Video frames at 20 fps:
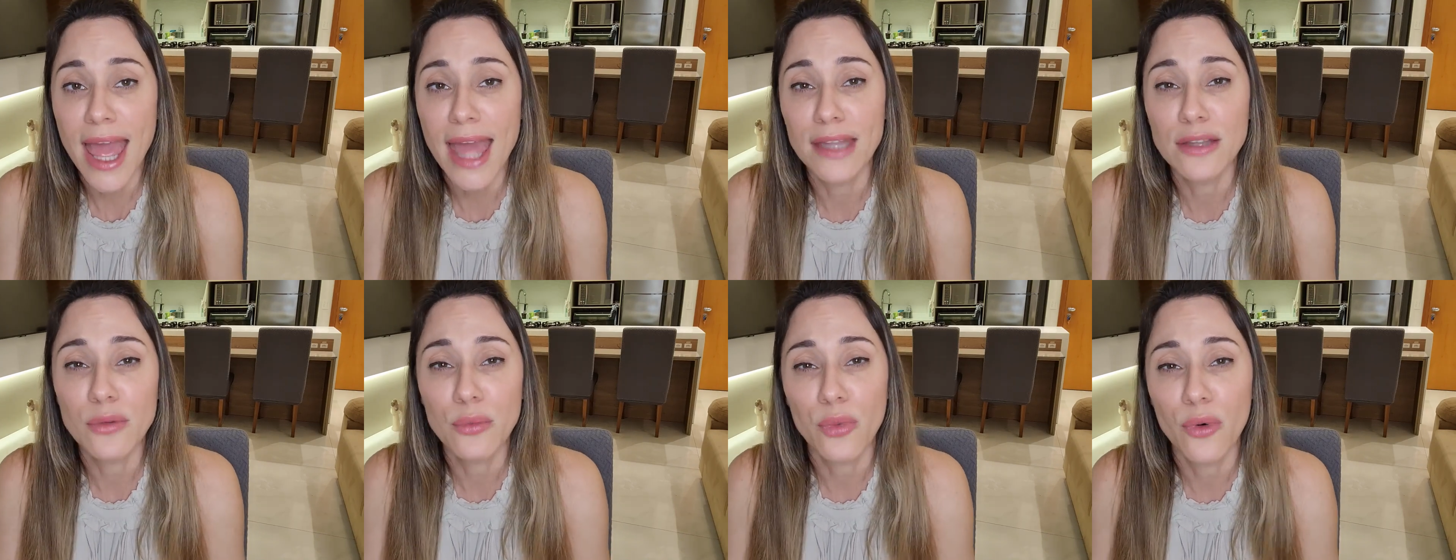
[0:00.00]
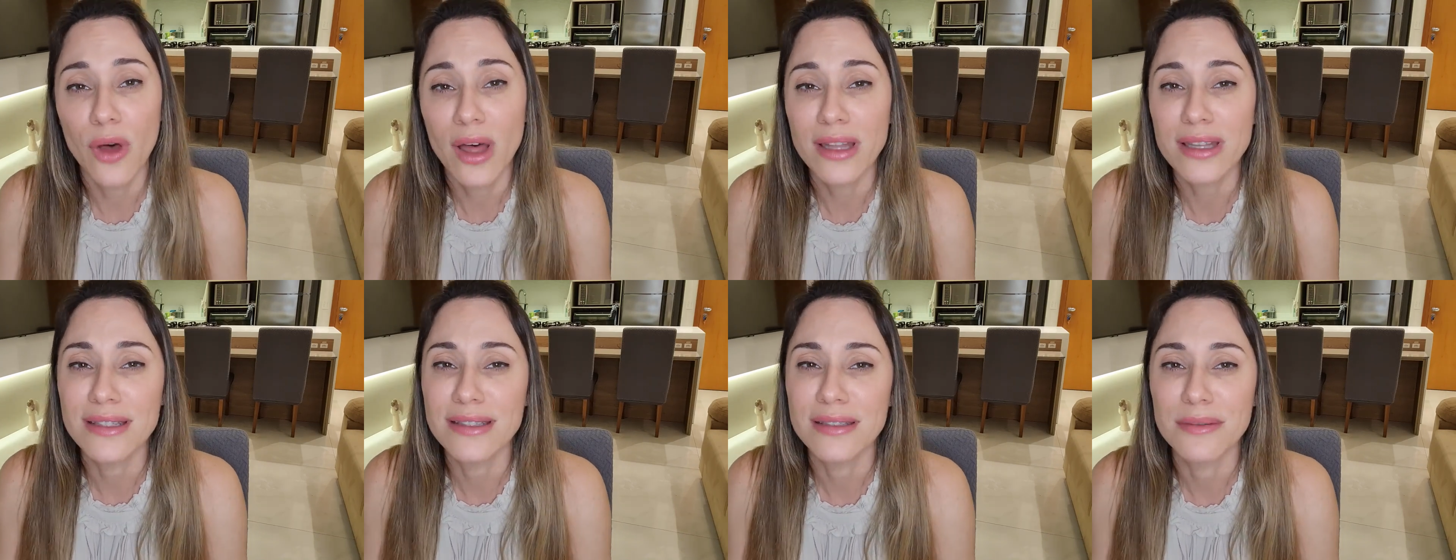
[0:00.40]
And
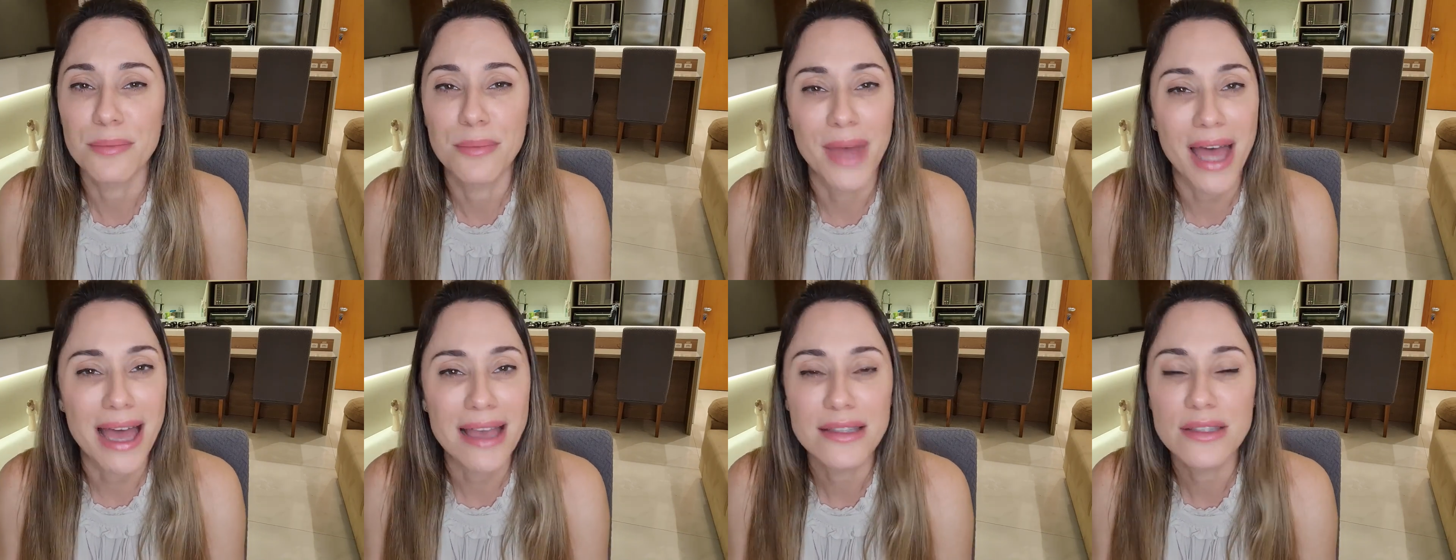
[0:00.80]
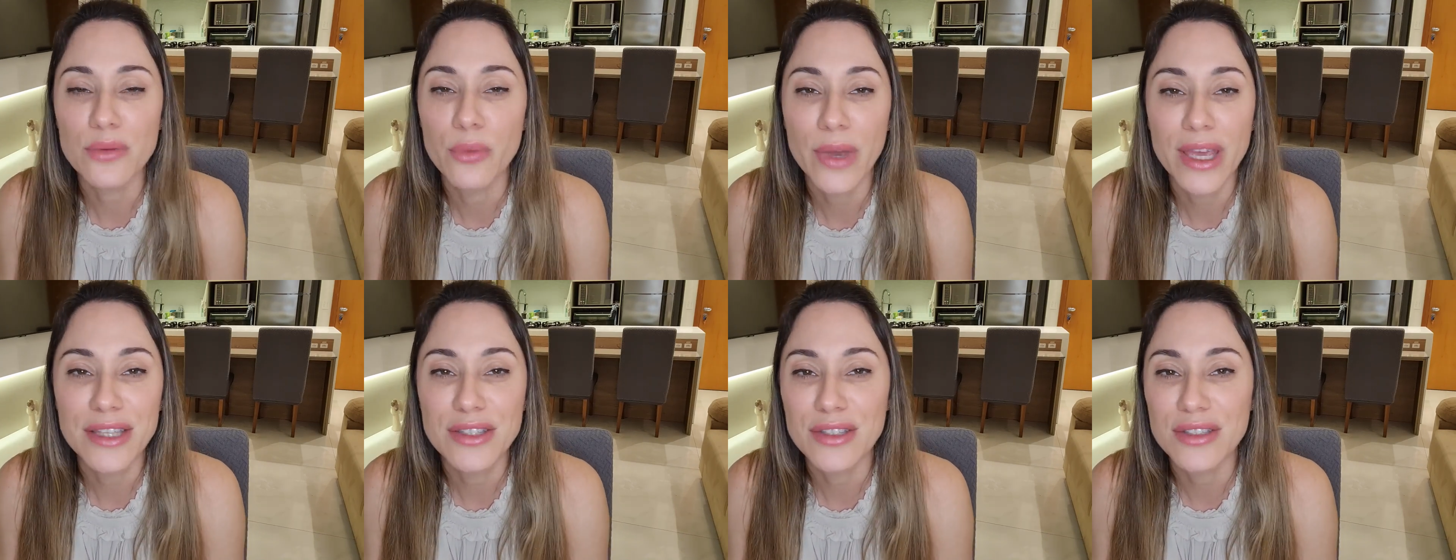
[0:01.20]
what is the
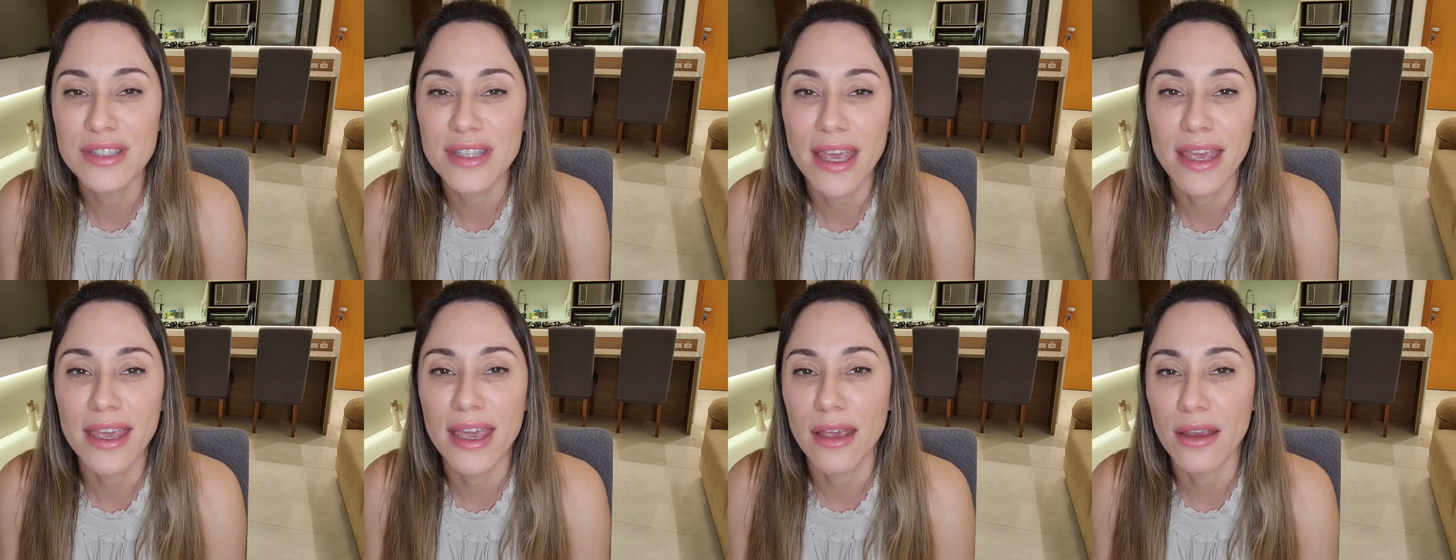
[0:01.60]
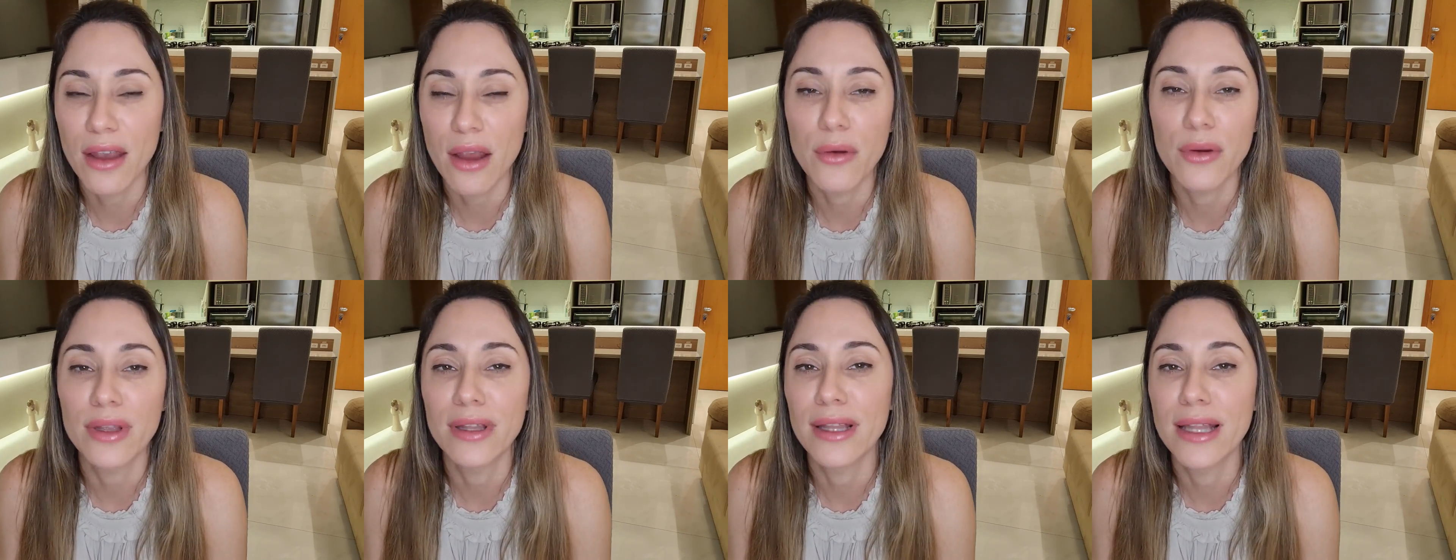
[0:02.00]
best way to take
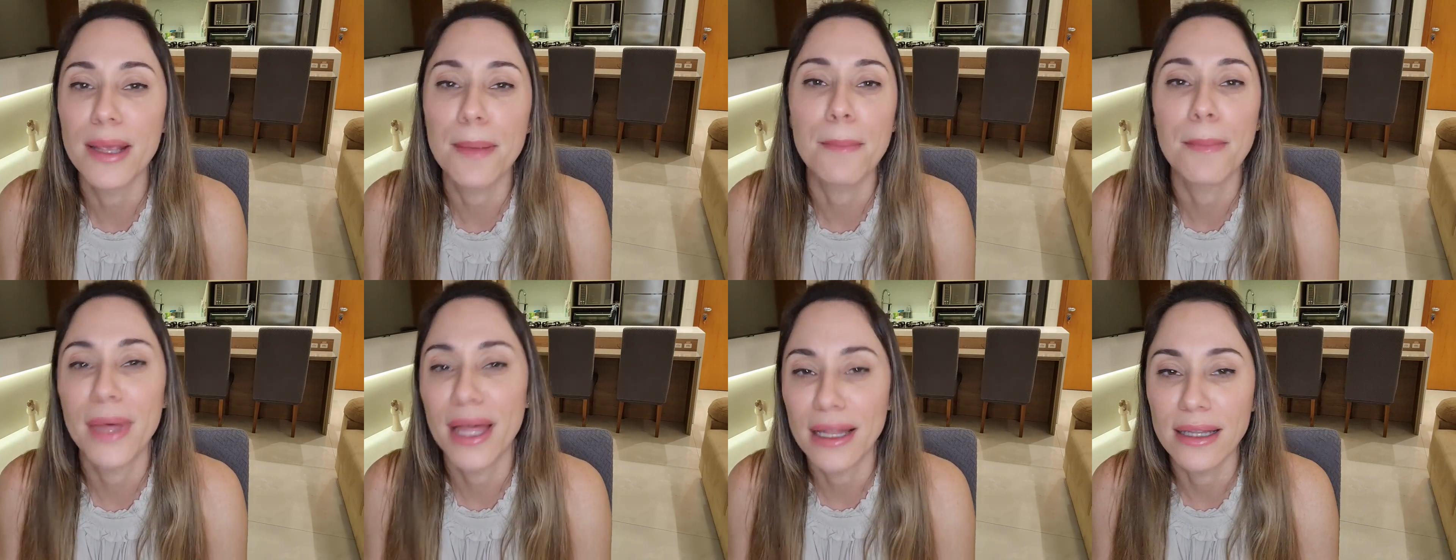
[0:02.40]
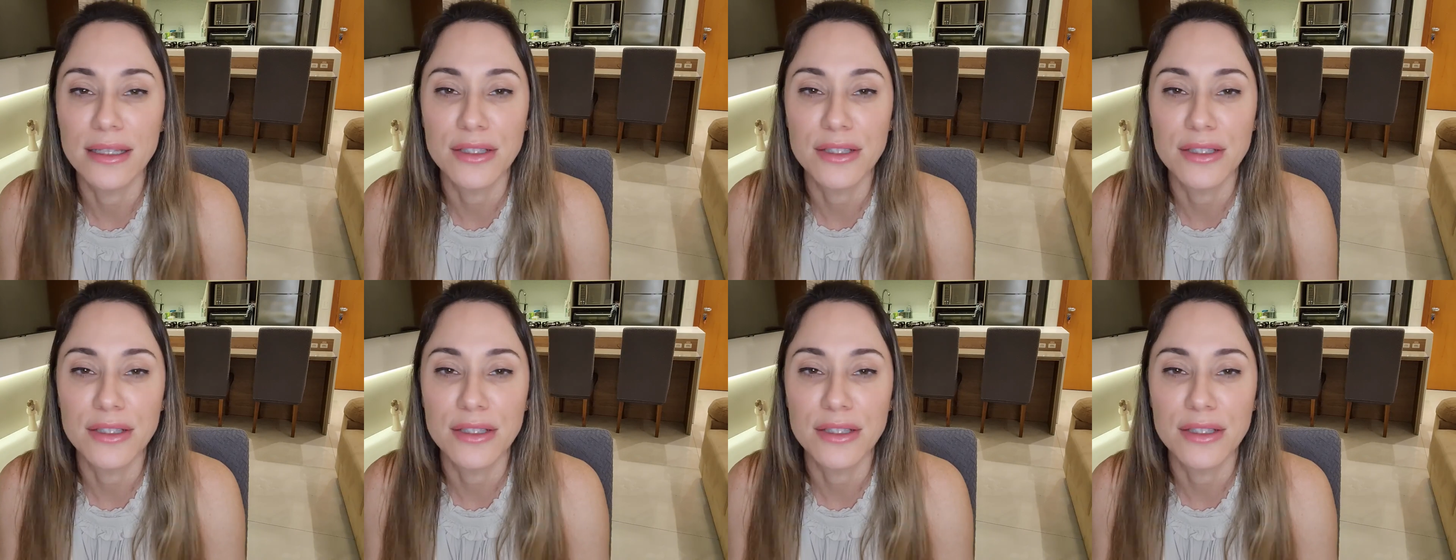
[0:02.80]
Ikaria Lean